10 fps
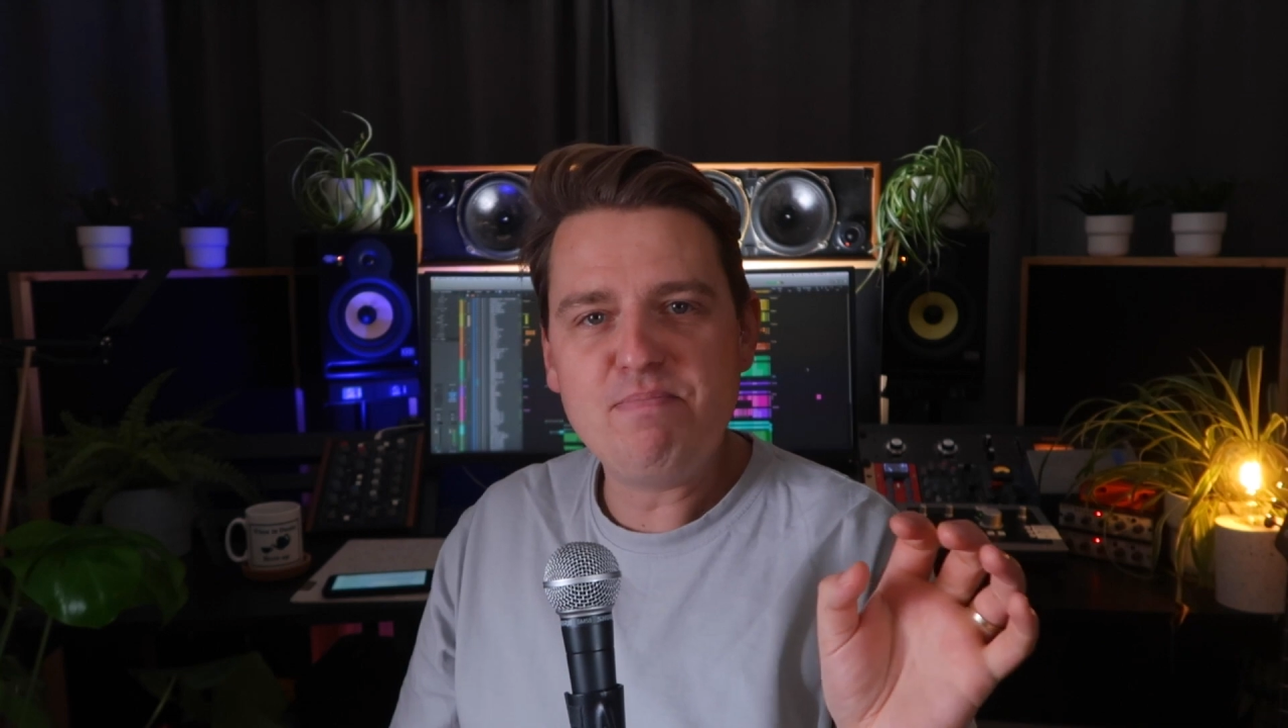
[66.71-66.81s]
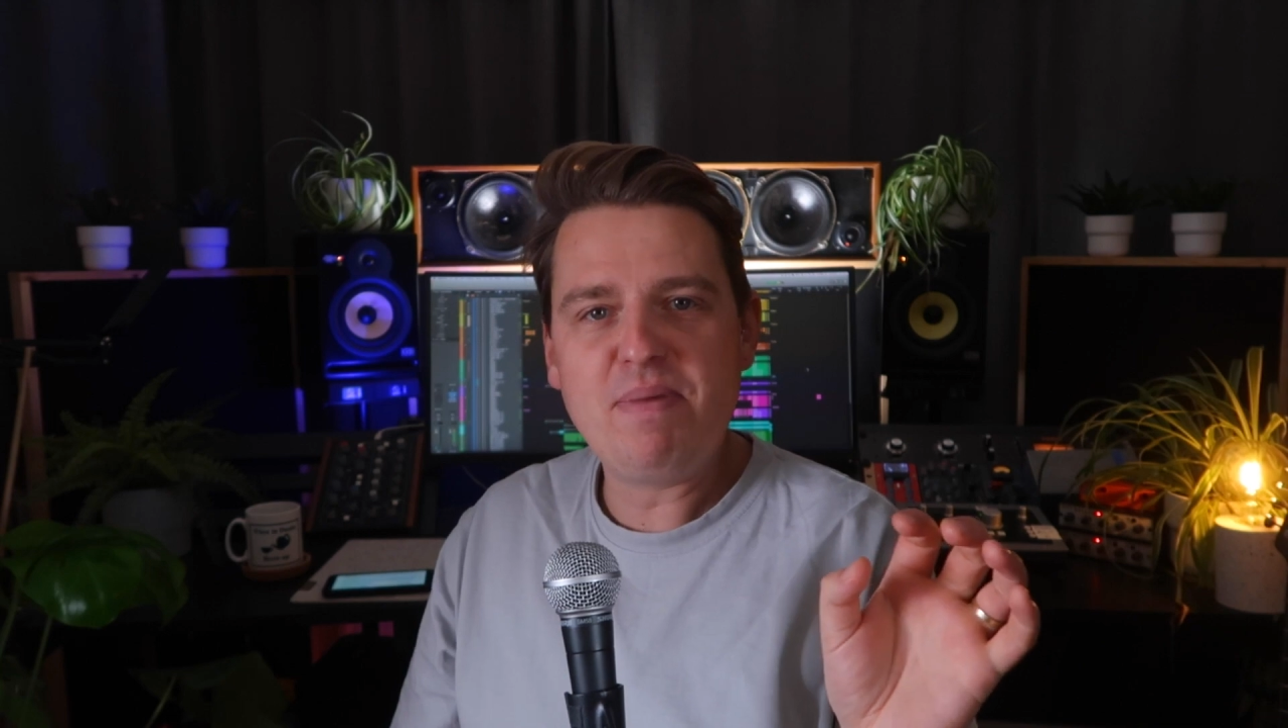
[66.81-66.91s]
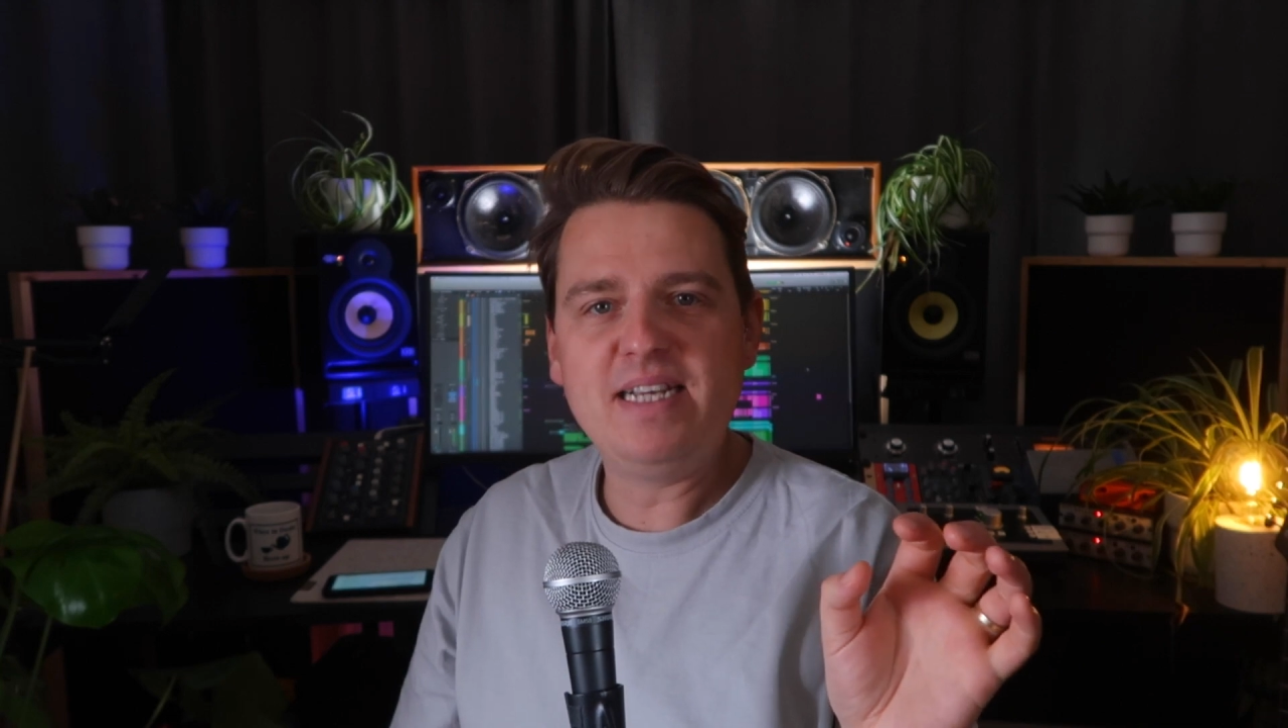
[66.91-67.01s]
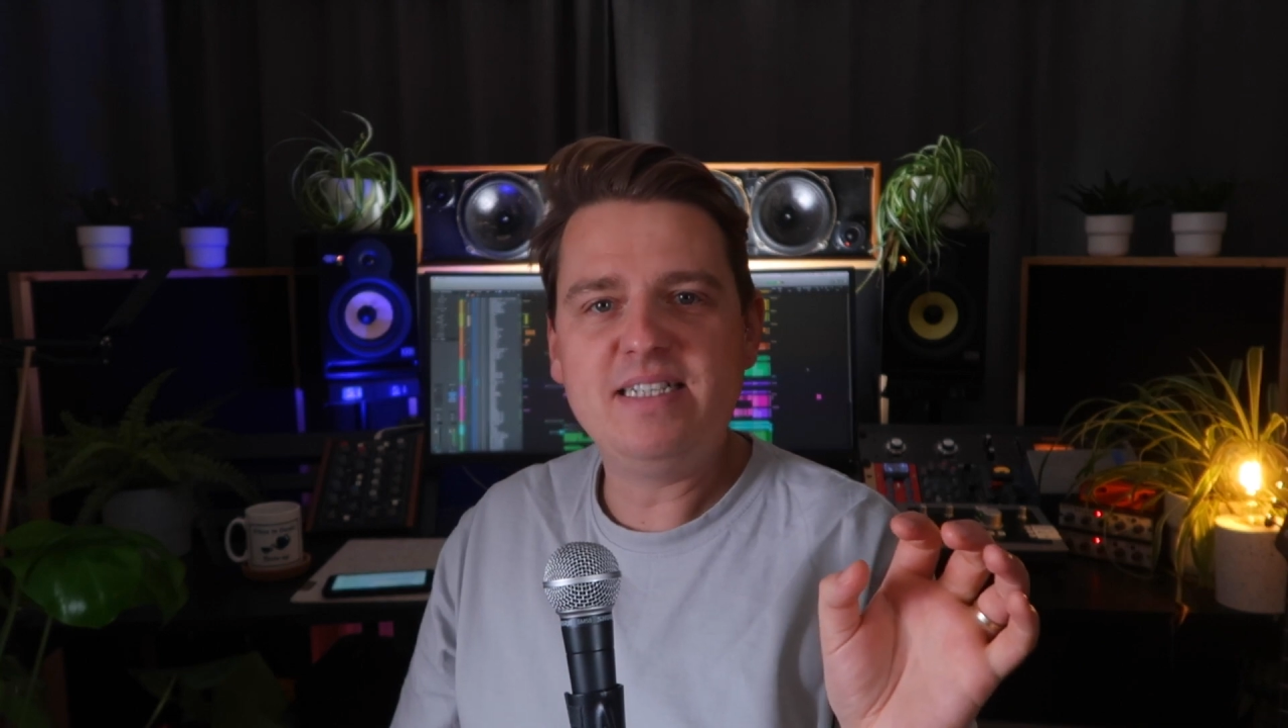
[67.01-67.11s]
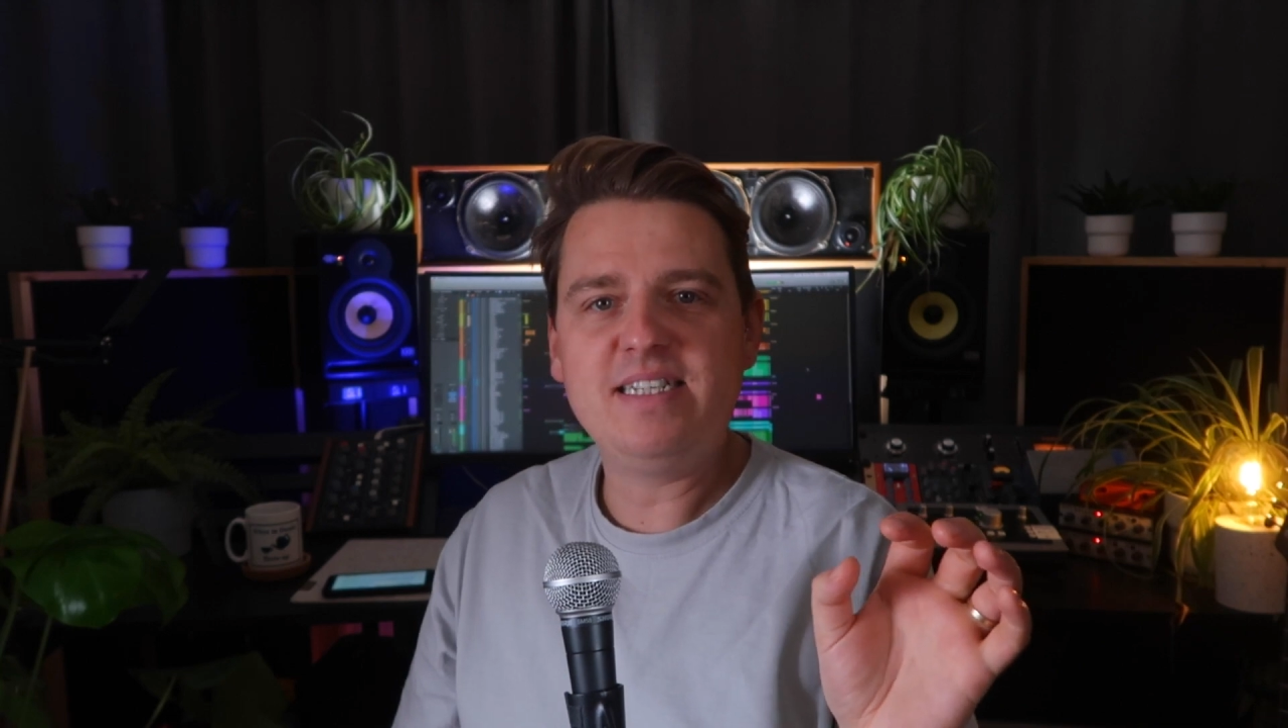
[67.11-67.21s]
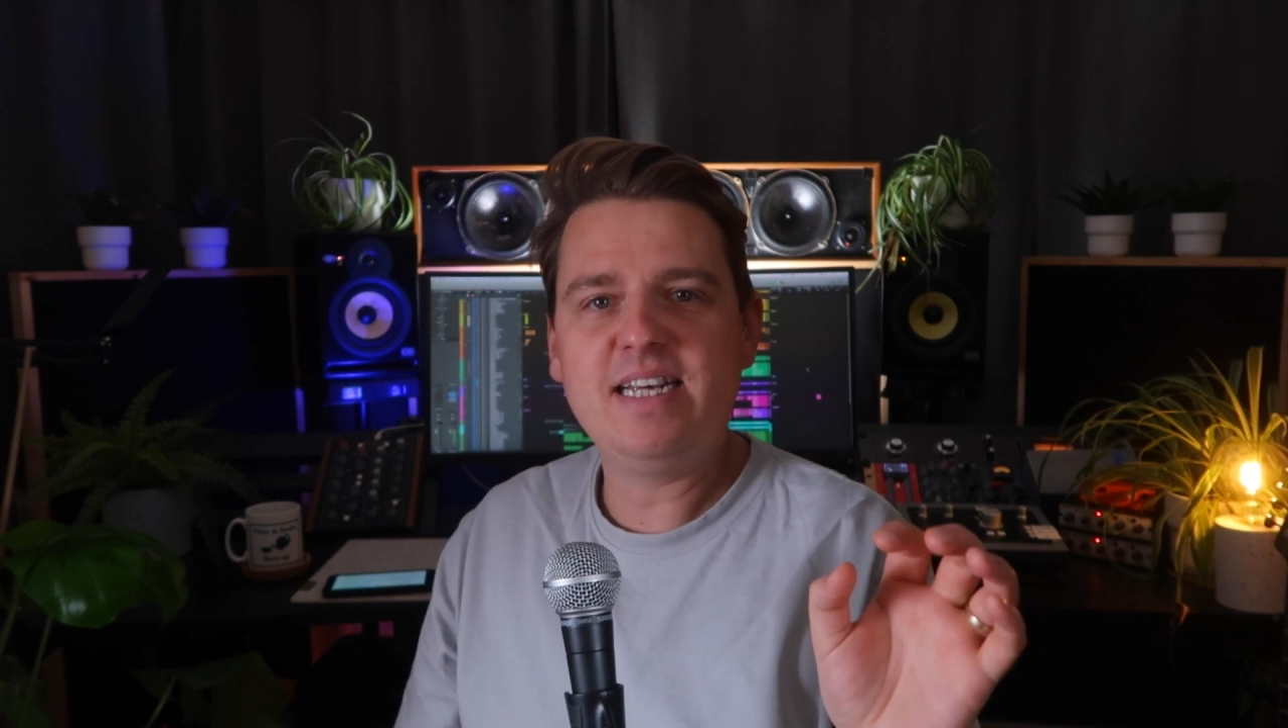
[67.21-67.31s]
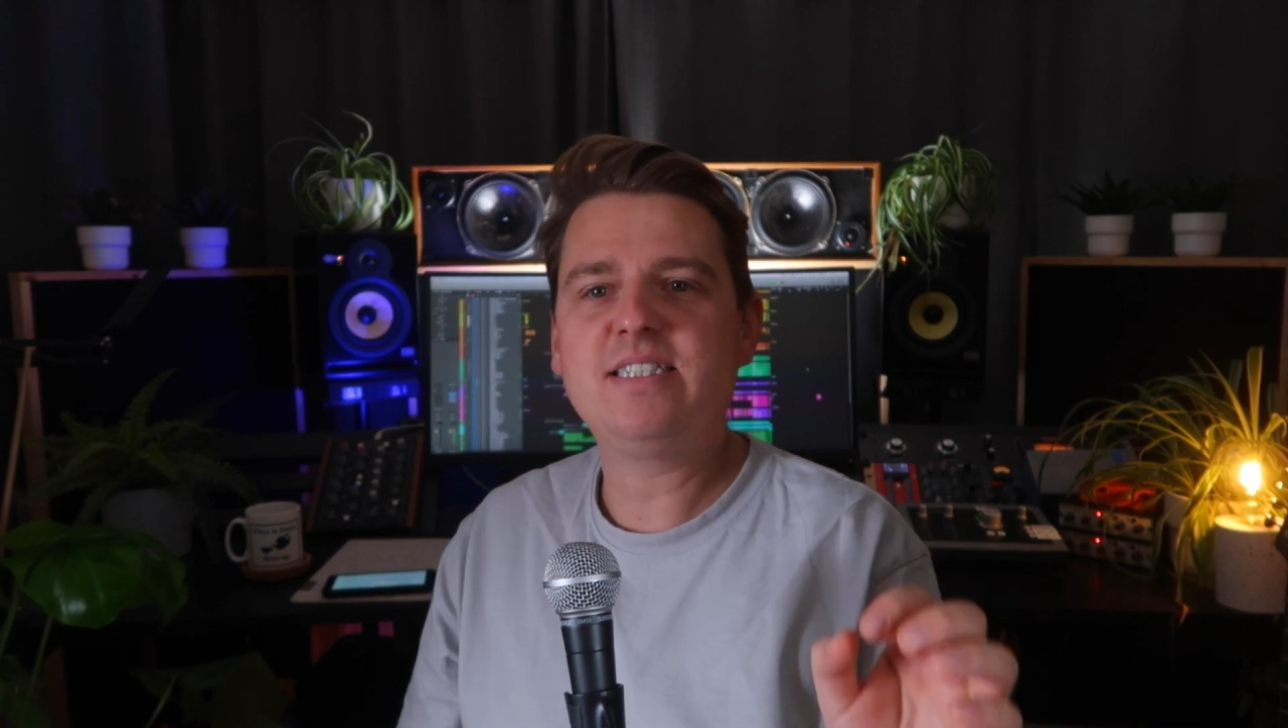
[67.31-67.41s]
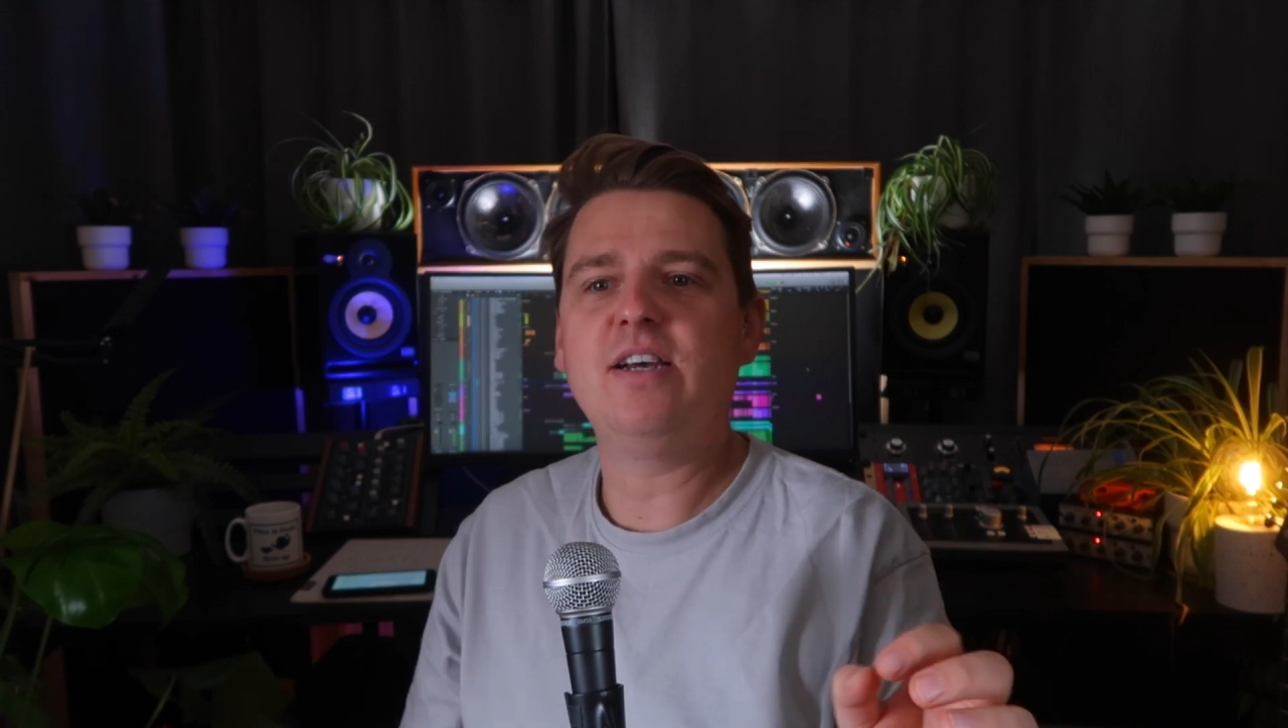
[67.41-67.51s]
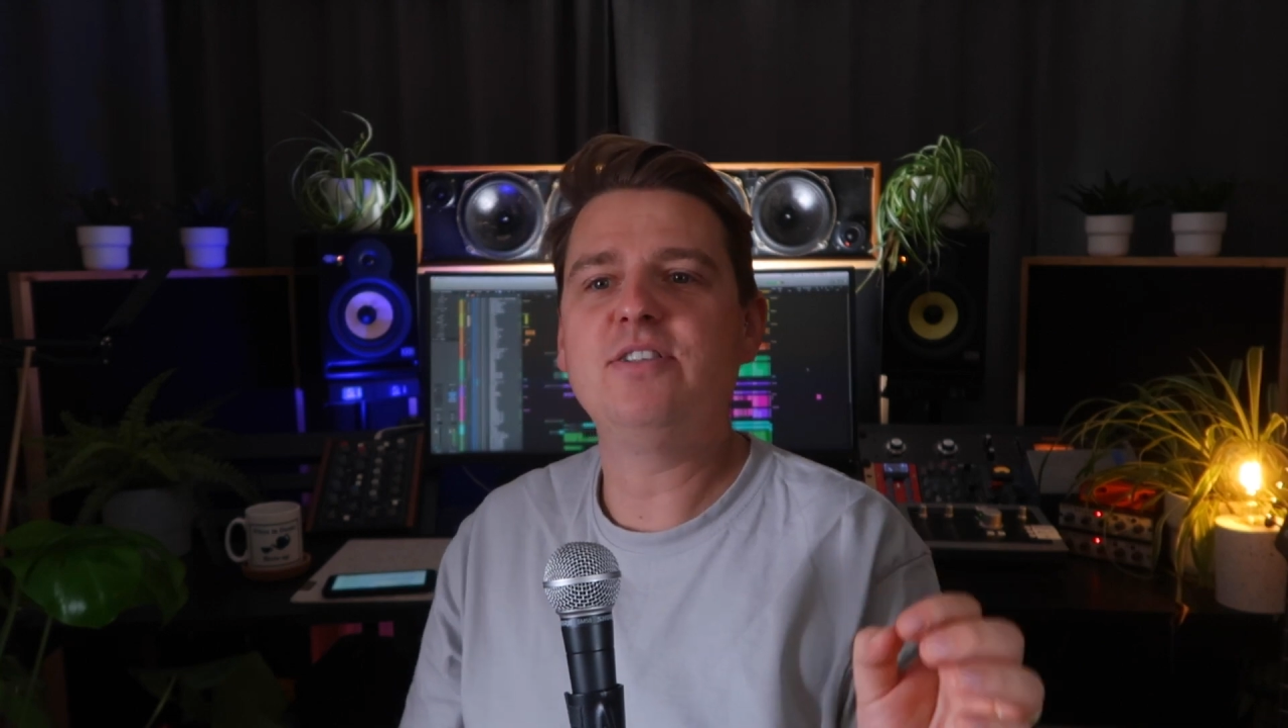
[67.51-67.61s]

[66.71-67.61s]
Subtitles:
the basics.